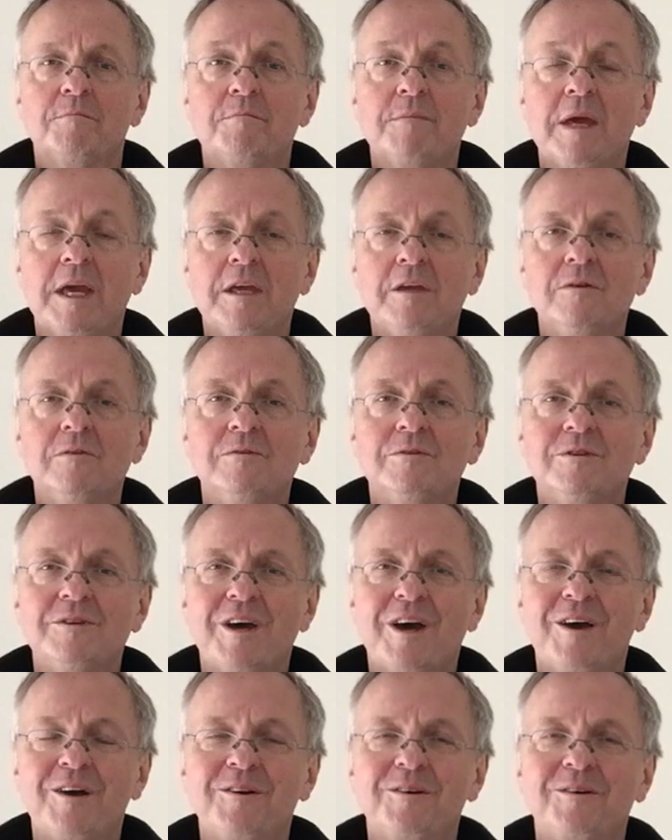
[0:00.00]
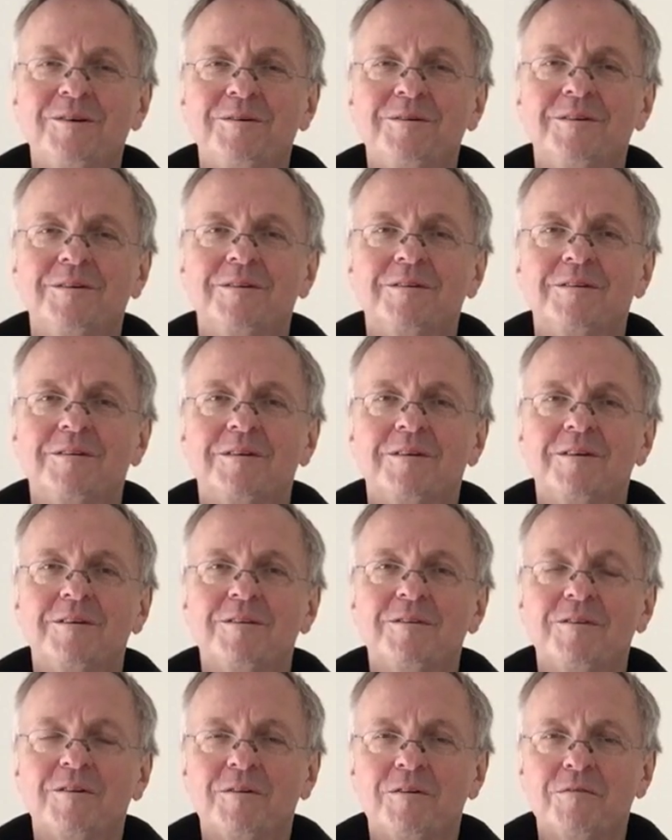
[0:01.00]
May you know
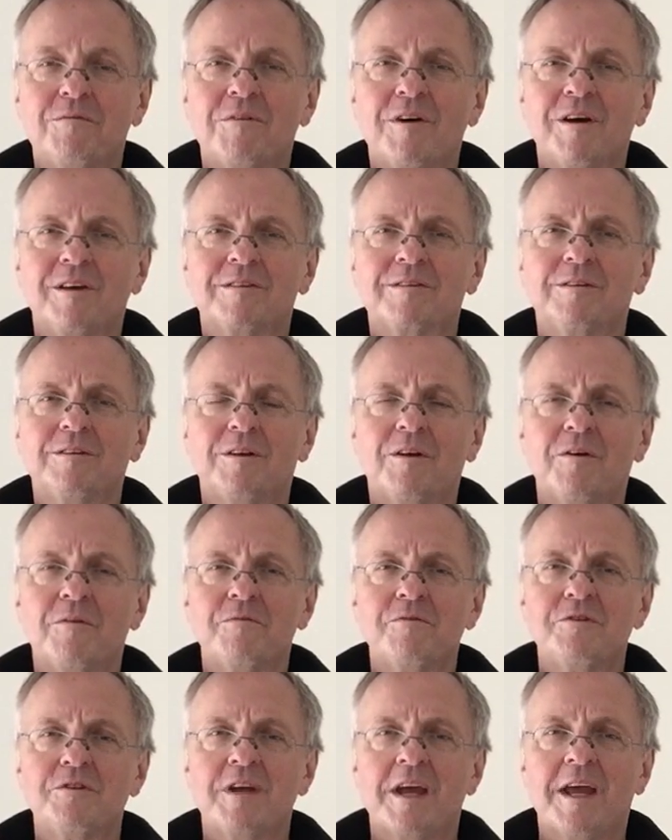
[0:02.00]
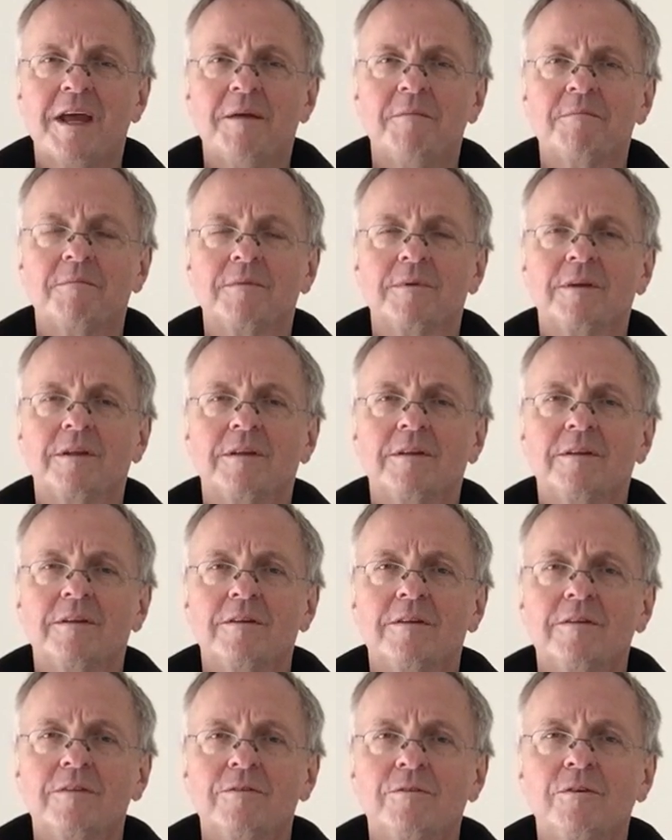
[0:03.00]
the reversal of shame
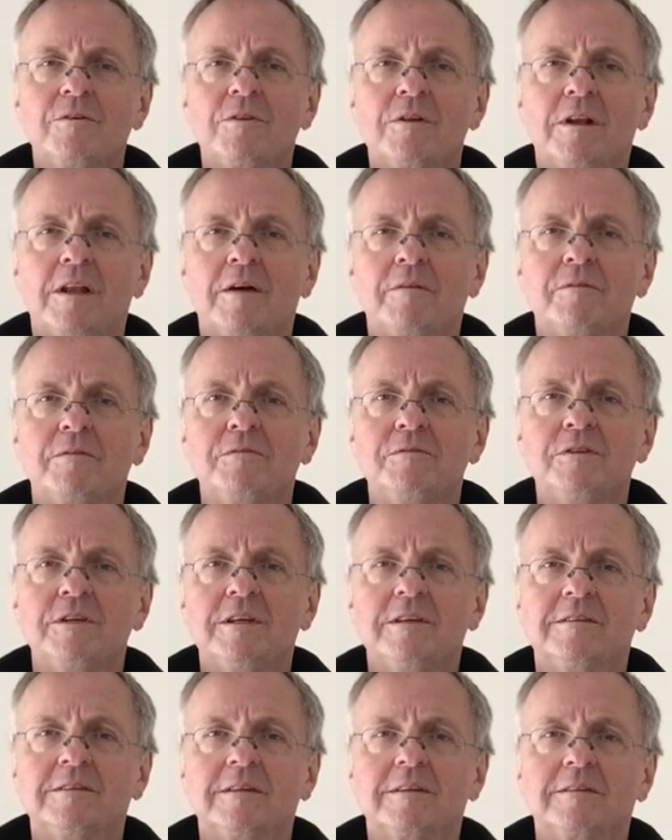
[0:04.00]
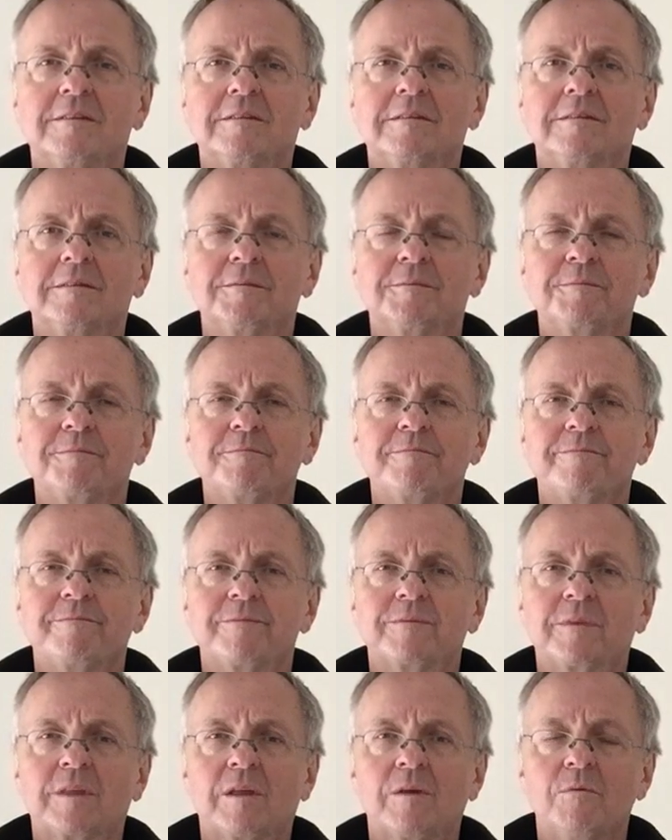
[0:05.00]
through the love of Jesus.
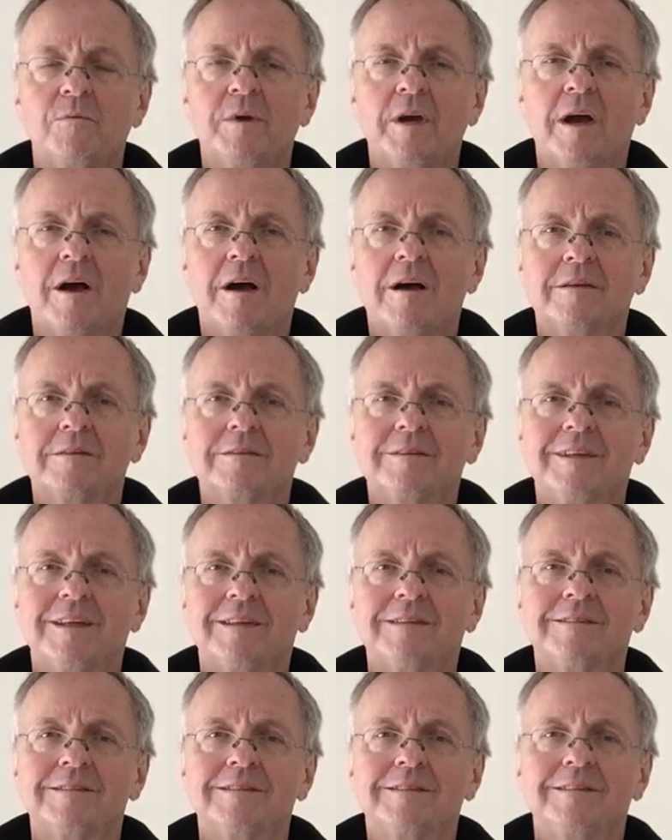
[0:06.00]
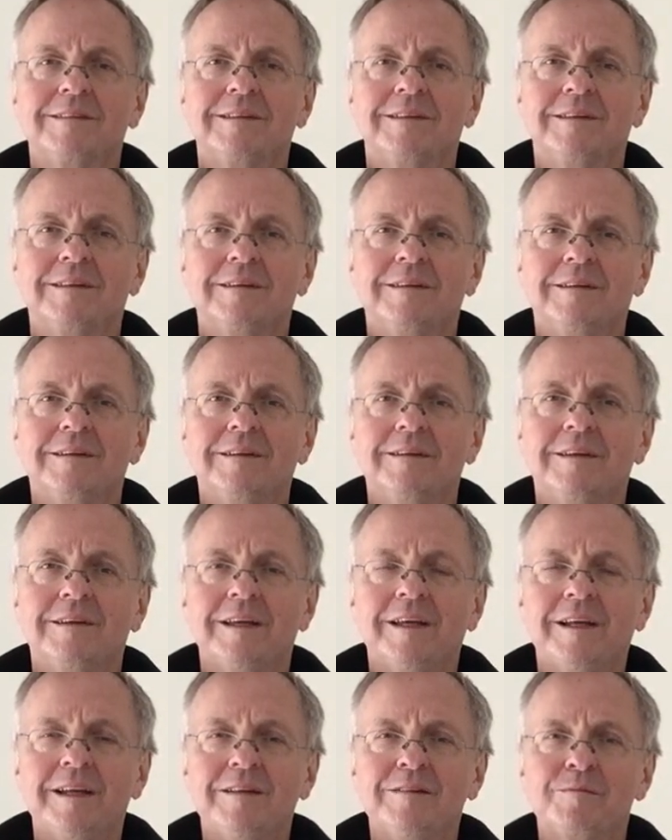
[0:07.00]
We ask this
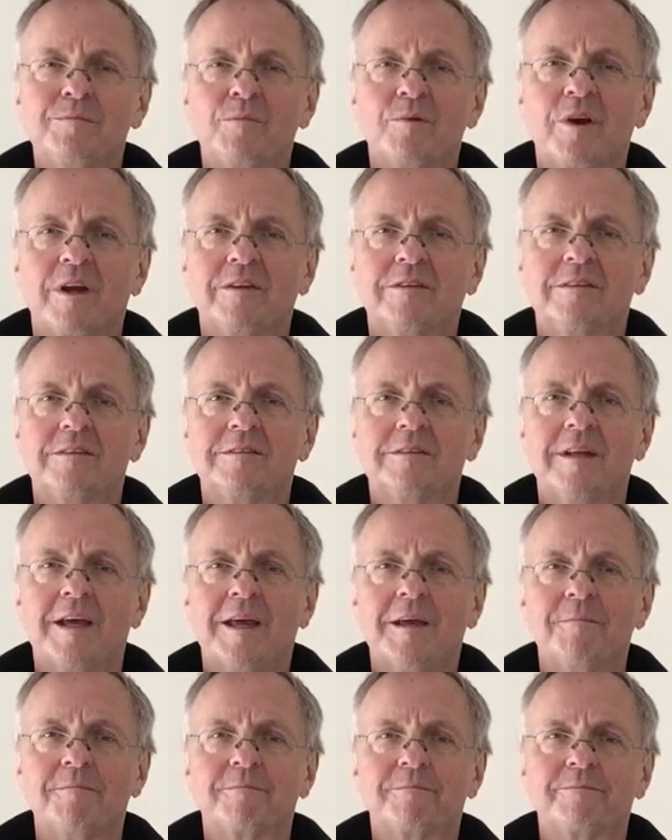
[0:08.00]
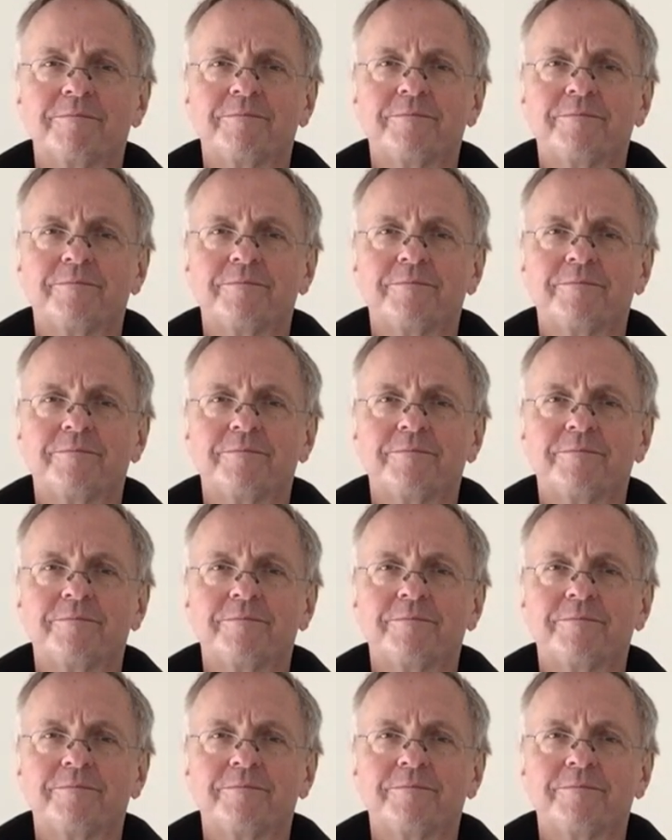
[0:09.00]
in his precious name.